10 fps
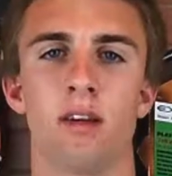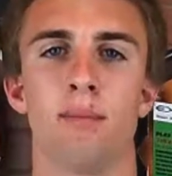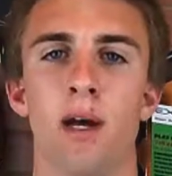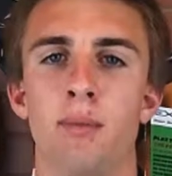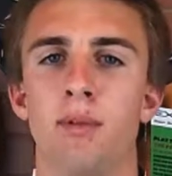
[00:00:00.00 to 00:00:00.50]

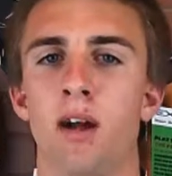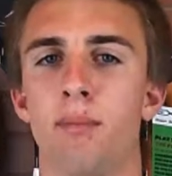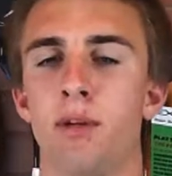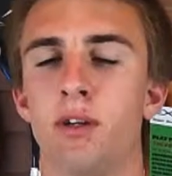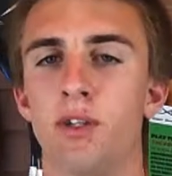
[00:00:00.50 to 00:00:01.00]
the
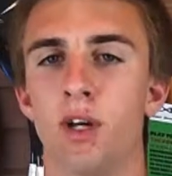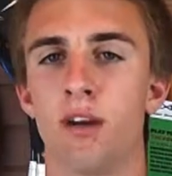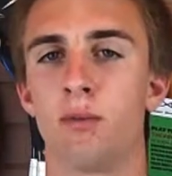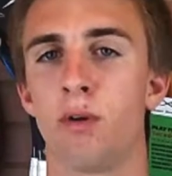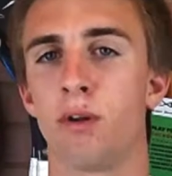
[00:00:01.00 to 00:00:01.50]
Babolat Pure
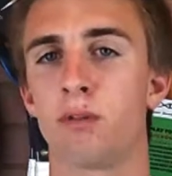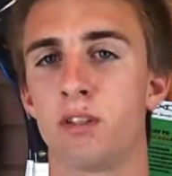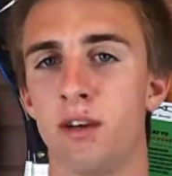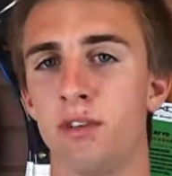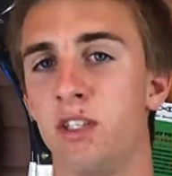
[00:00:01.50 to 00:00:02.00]
Drive one oh
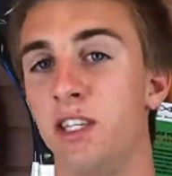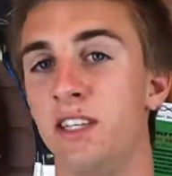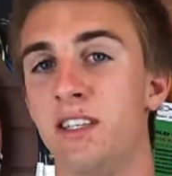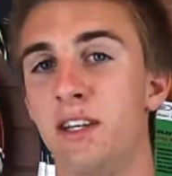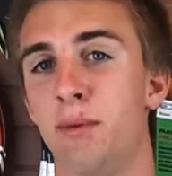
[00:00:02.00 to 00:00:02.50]
seven
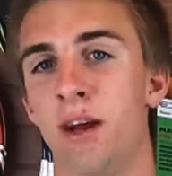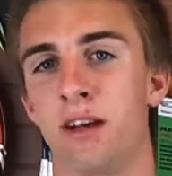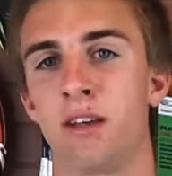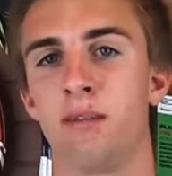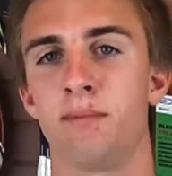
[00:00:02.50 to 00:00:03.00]
G T
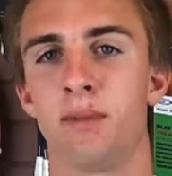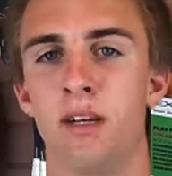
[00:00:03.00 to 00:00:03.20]
racket.